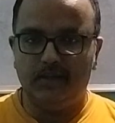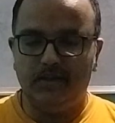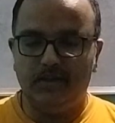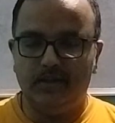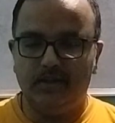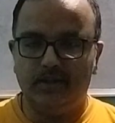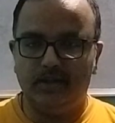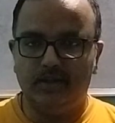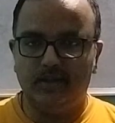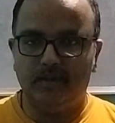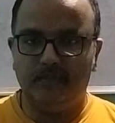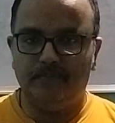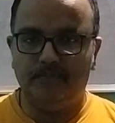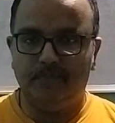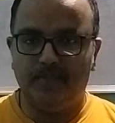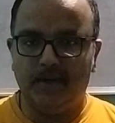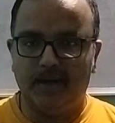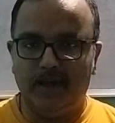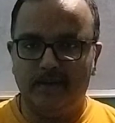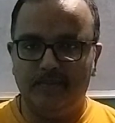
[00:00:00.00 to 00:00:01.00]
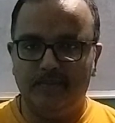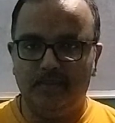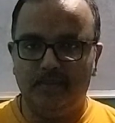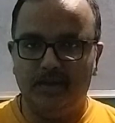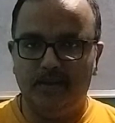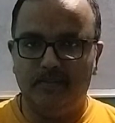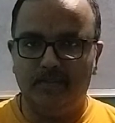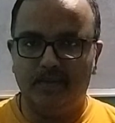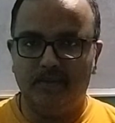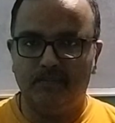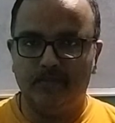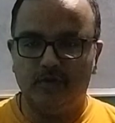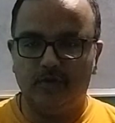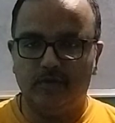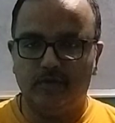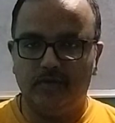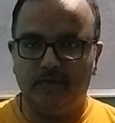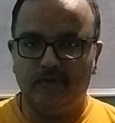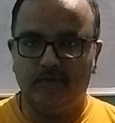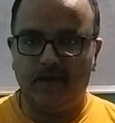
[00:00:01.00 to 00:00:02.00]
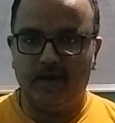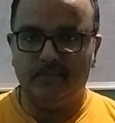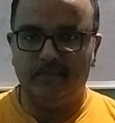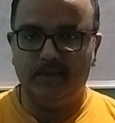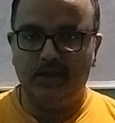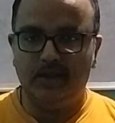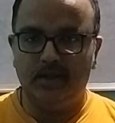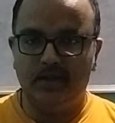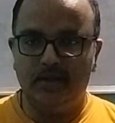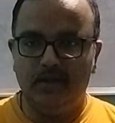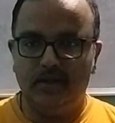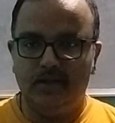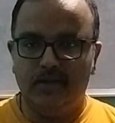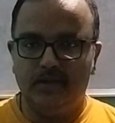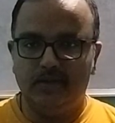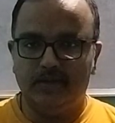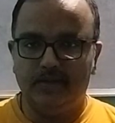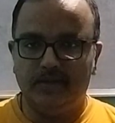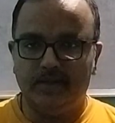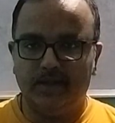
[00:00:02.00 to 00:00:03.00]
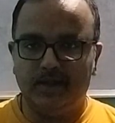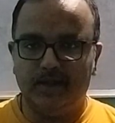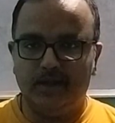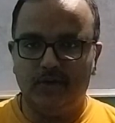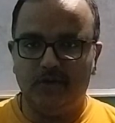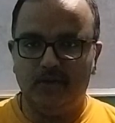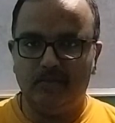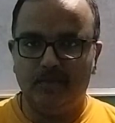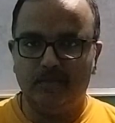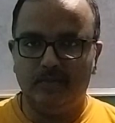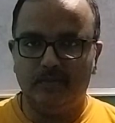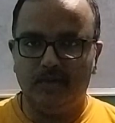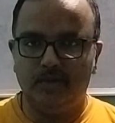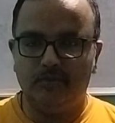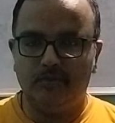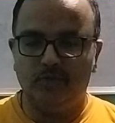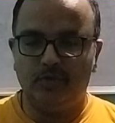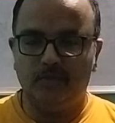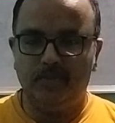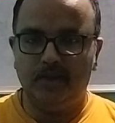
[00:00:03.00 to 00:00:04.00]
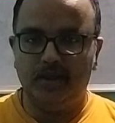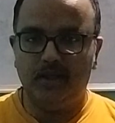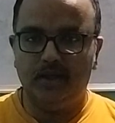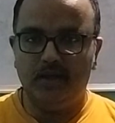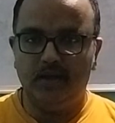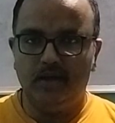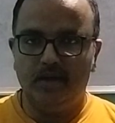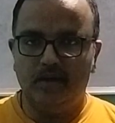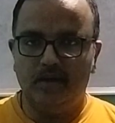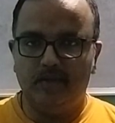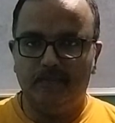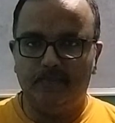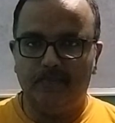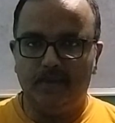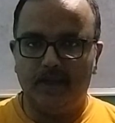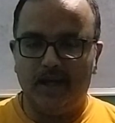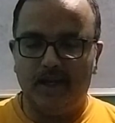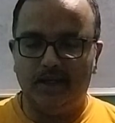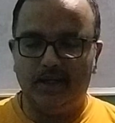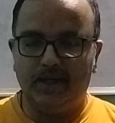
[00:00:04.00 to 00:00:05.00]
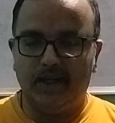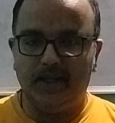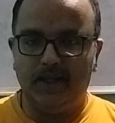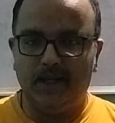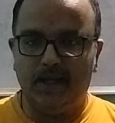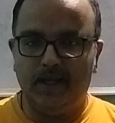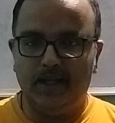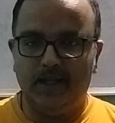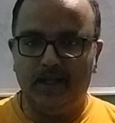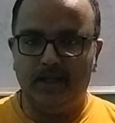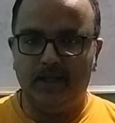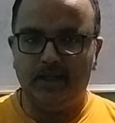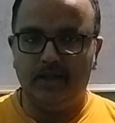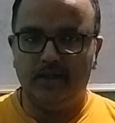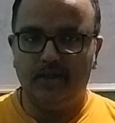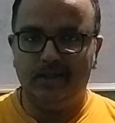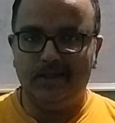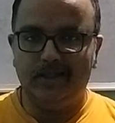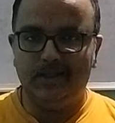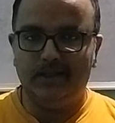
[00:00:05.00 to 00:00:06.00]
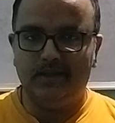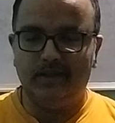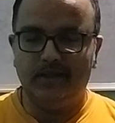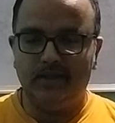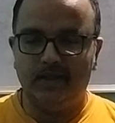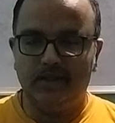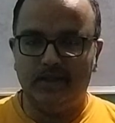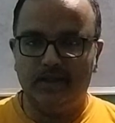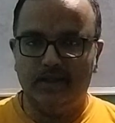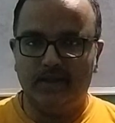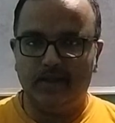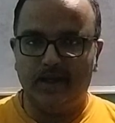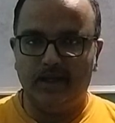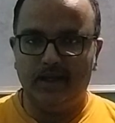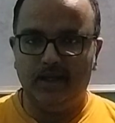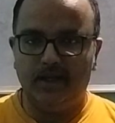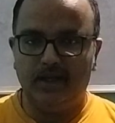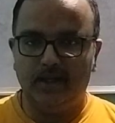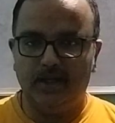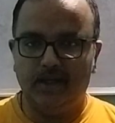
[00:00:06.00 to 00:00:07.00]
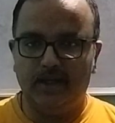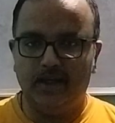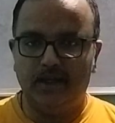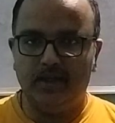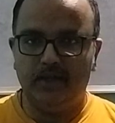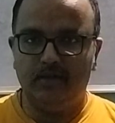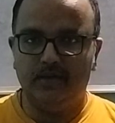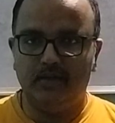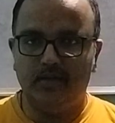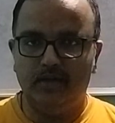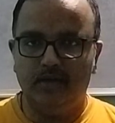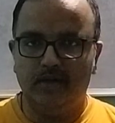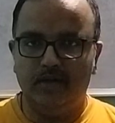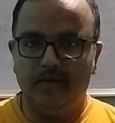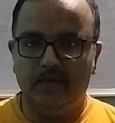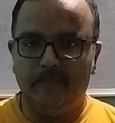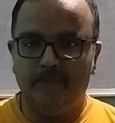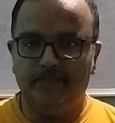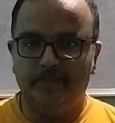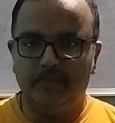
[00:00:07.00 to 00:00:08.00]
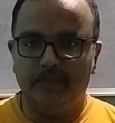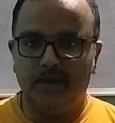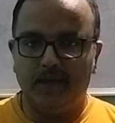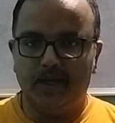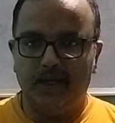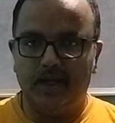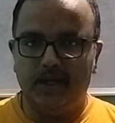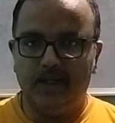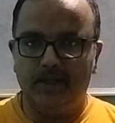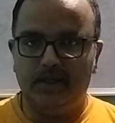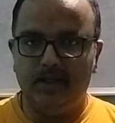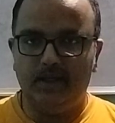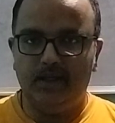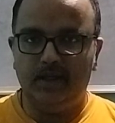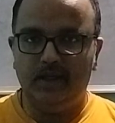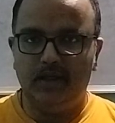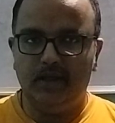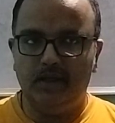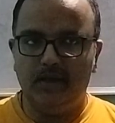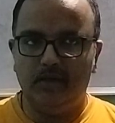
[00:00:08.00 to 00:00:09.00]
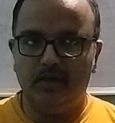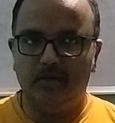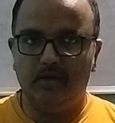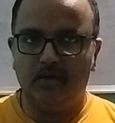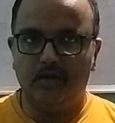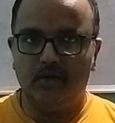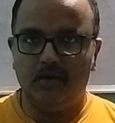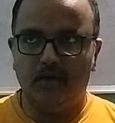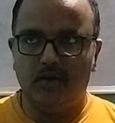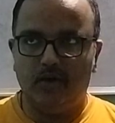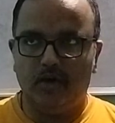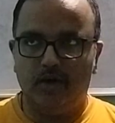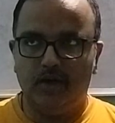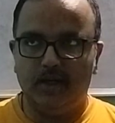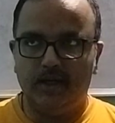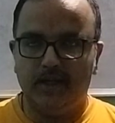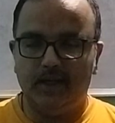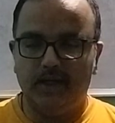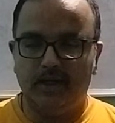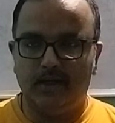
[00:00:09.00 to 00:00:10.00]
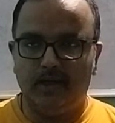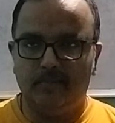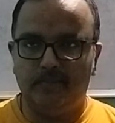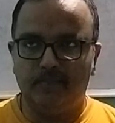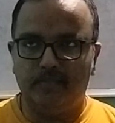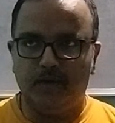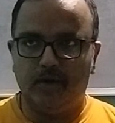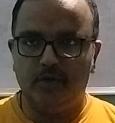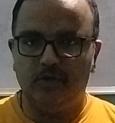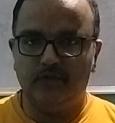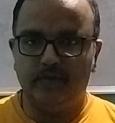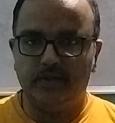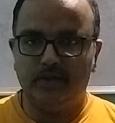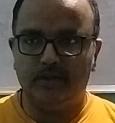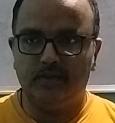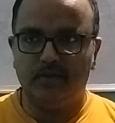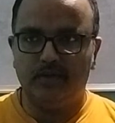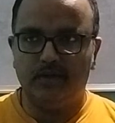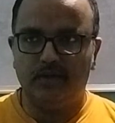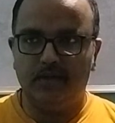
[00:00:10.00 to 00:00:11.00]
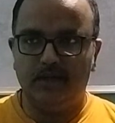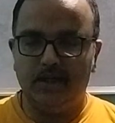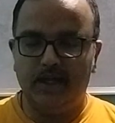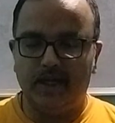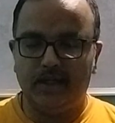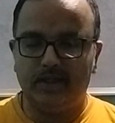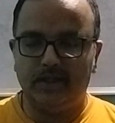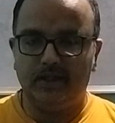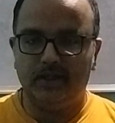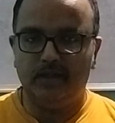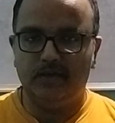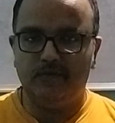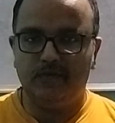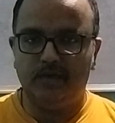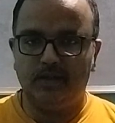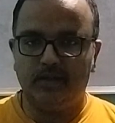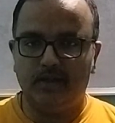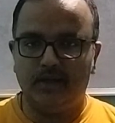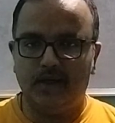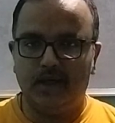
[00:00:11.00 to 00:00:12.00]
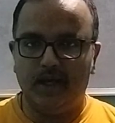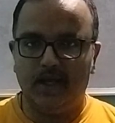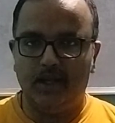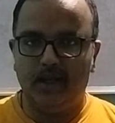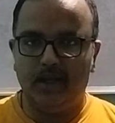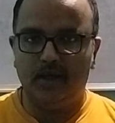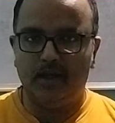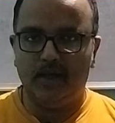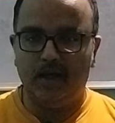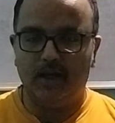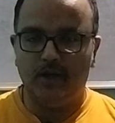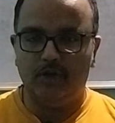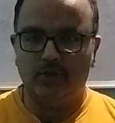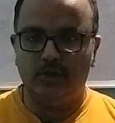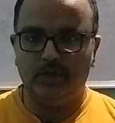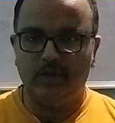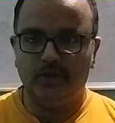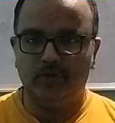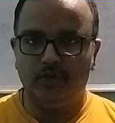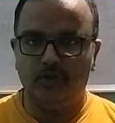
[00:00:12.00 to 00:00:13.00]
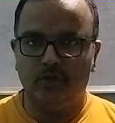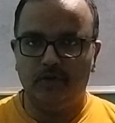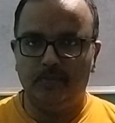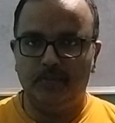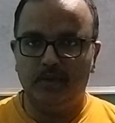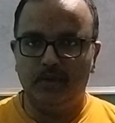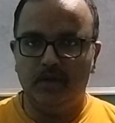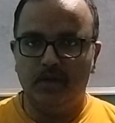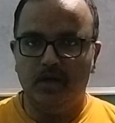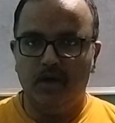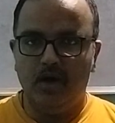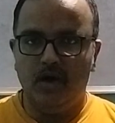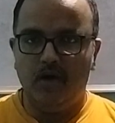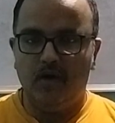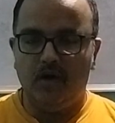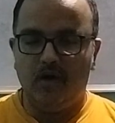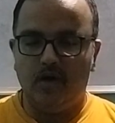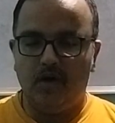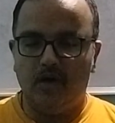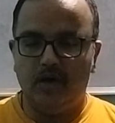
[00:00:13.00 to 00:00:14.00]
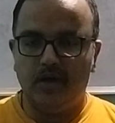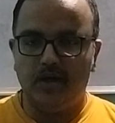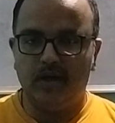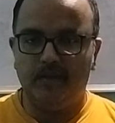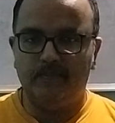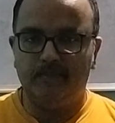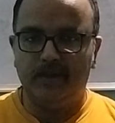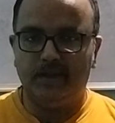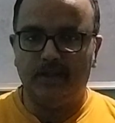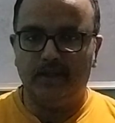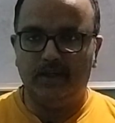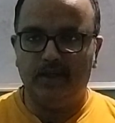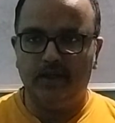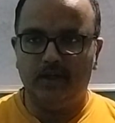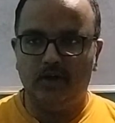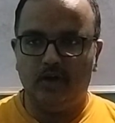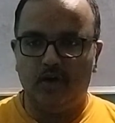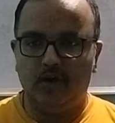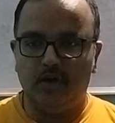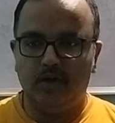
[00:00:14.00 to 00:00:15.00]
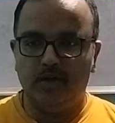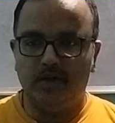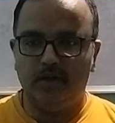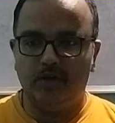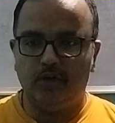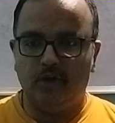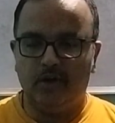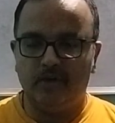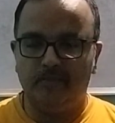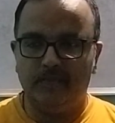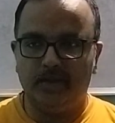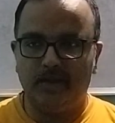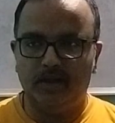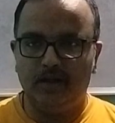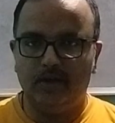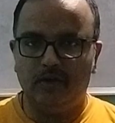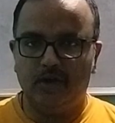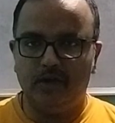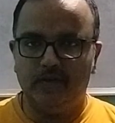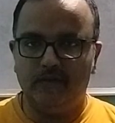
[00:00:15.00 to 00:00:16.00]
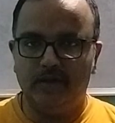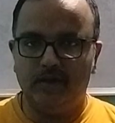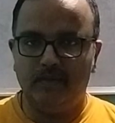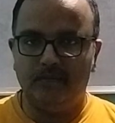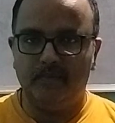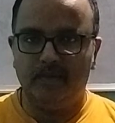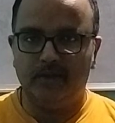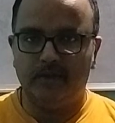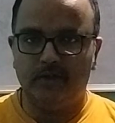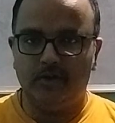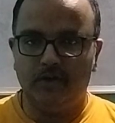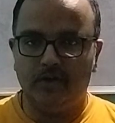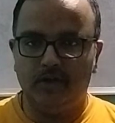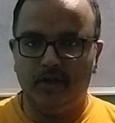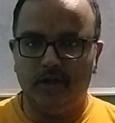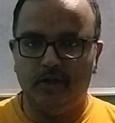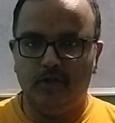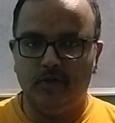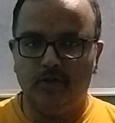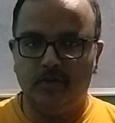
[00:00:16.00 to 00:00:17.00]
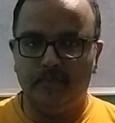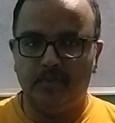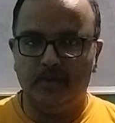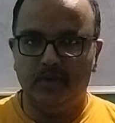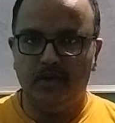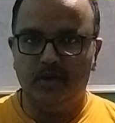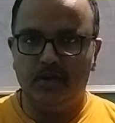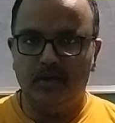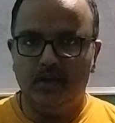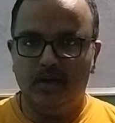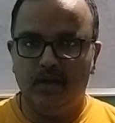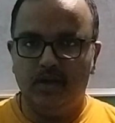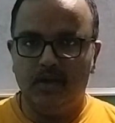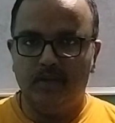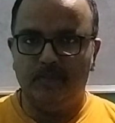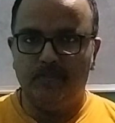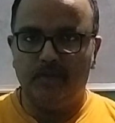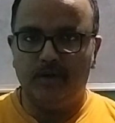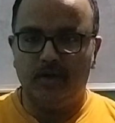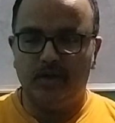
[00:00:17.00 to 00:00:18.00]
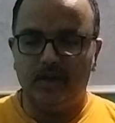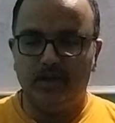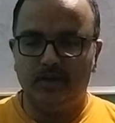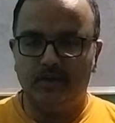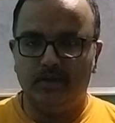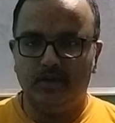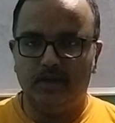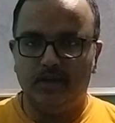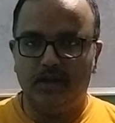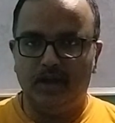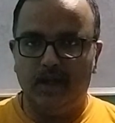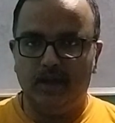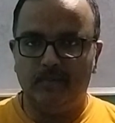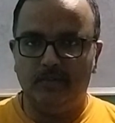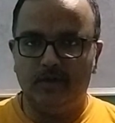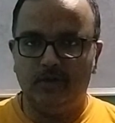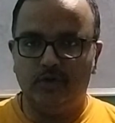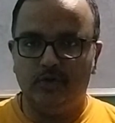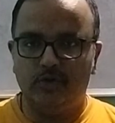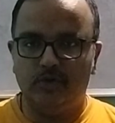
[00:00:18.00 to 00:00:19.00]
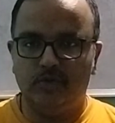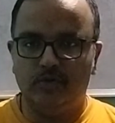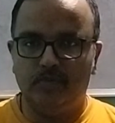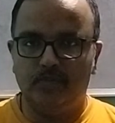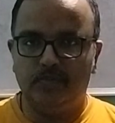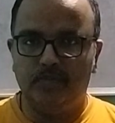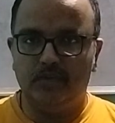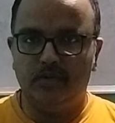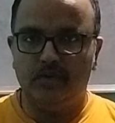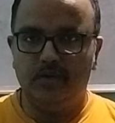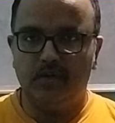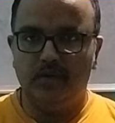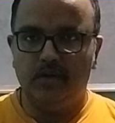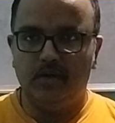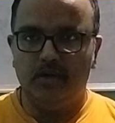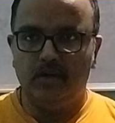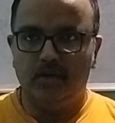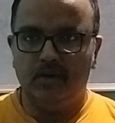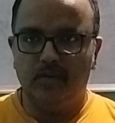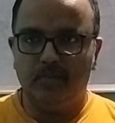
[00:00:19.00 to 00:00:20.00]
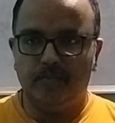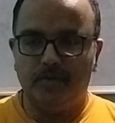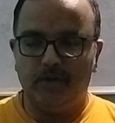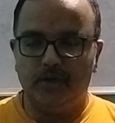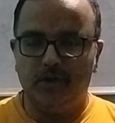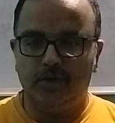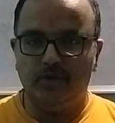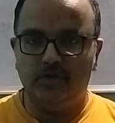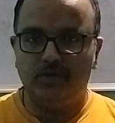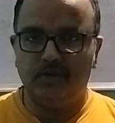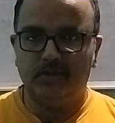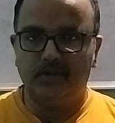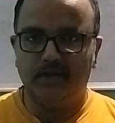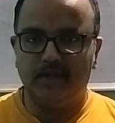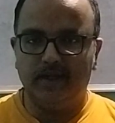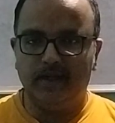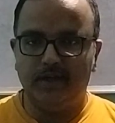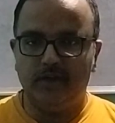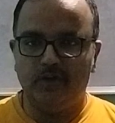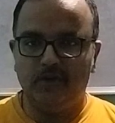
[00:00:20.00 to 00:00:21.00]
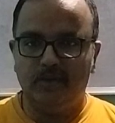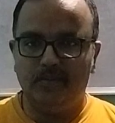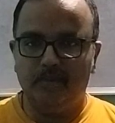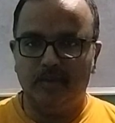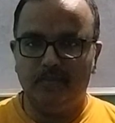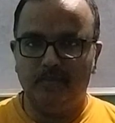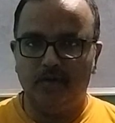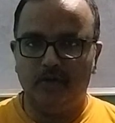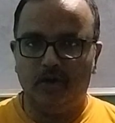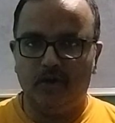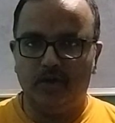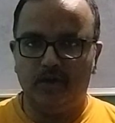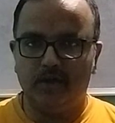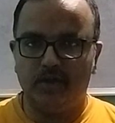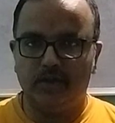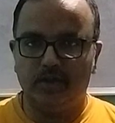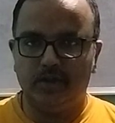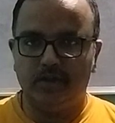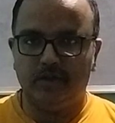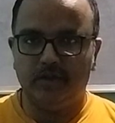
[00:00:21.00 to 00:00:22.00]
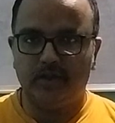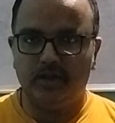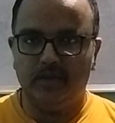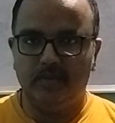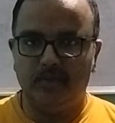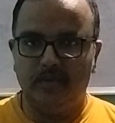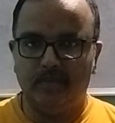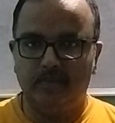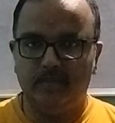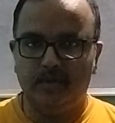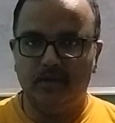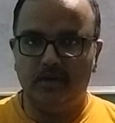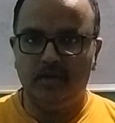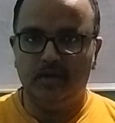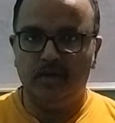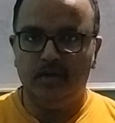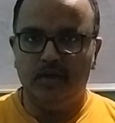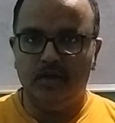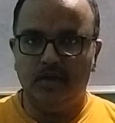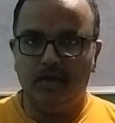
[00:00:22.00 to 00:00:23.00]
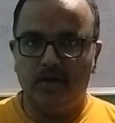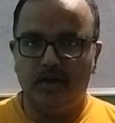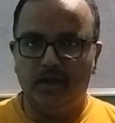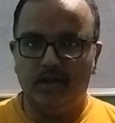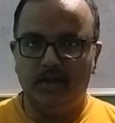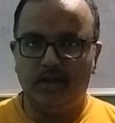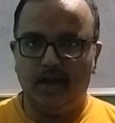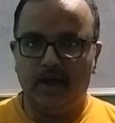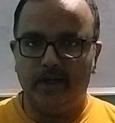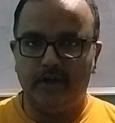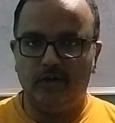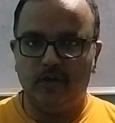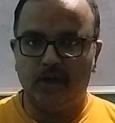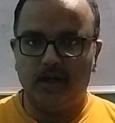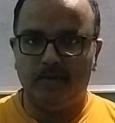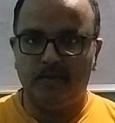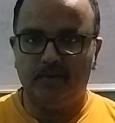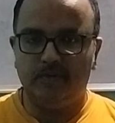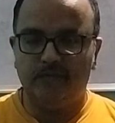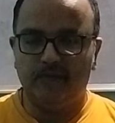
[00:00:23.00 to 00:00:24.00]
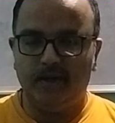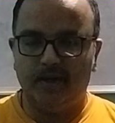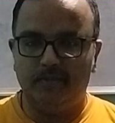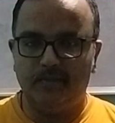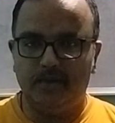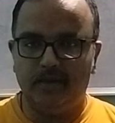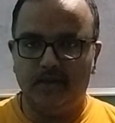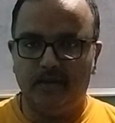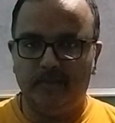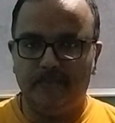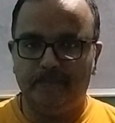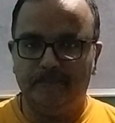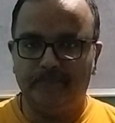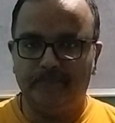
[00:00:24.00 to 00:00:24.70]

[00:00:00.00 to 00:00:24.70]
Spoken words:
These are the primary members of the family. Secondary members would be alkyl halide, ethyl halides, any organic compound which is reacting with a halogen group or a metallic or a non-metallic or even a metalloidic group is liable to produce a secondary member or a tertiary member in the hydrocarbon family.